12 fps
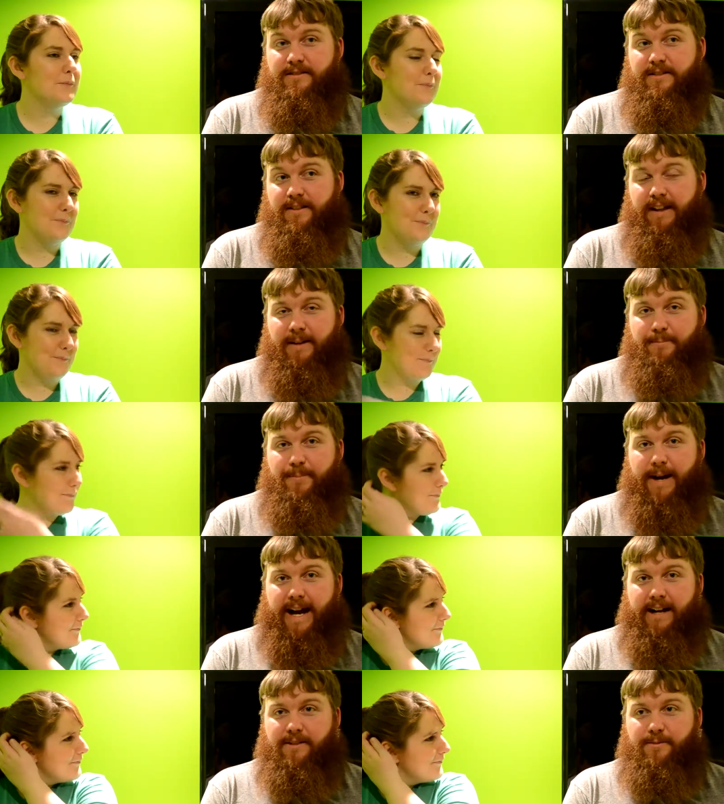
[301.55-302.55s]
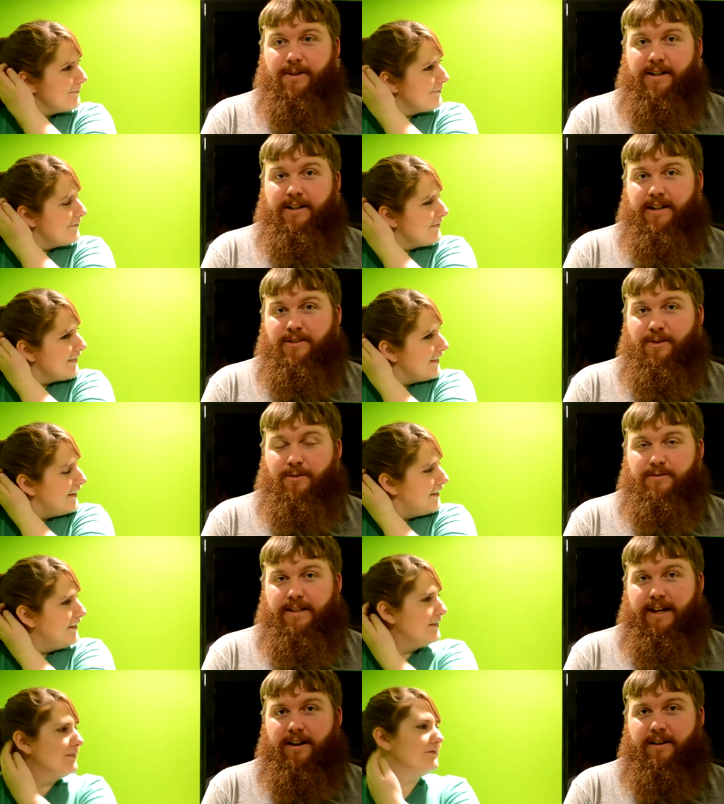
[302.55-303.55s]
Speaker 1: like, back when he
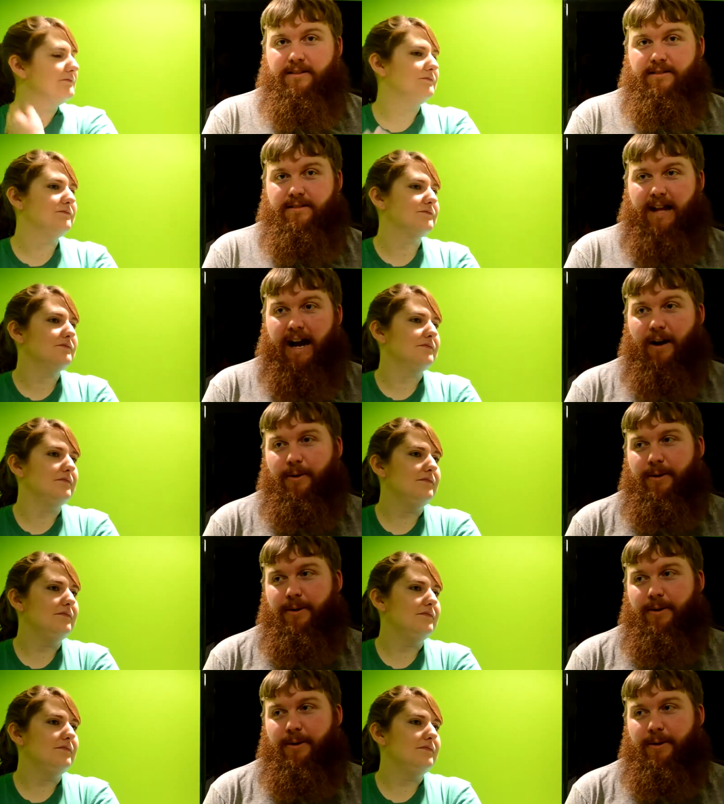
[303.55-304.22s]
told Gareth how he